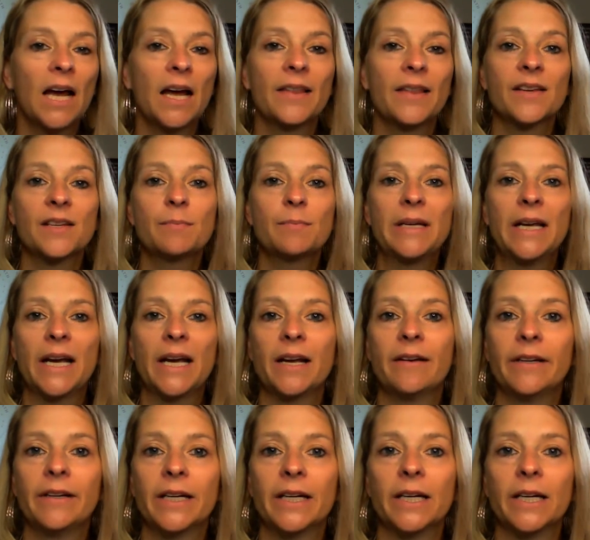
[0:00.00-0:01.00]
And this
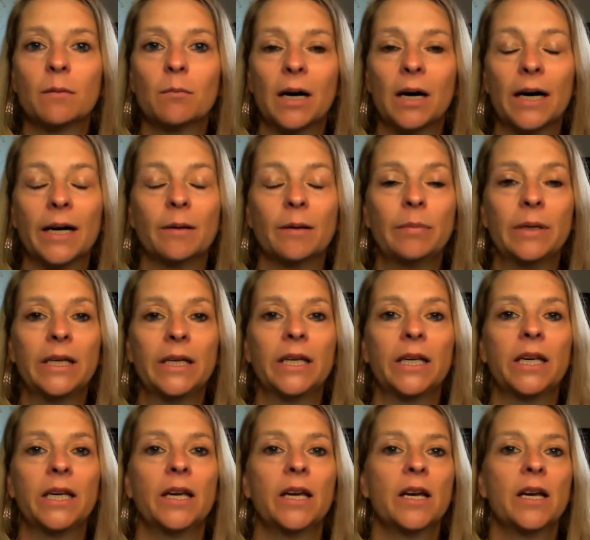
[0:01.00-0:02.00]
behavior might
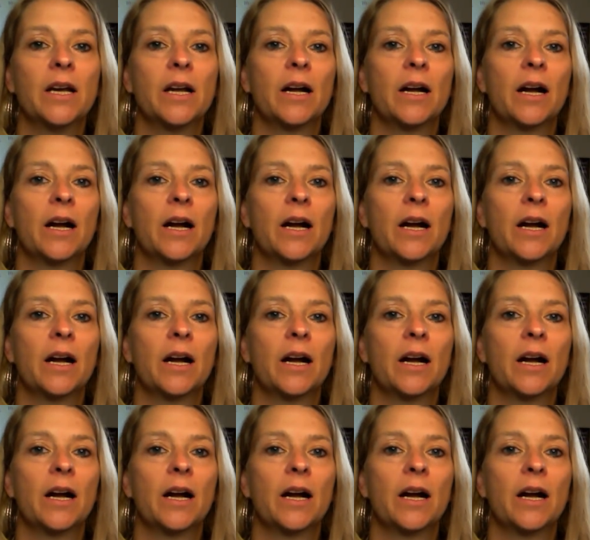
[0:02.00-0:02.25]
be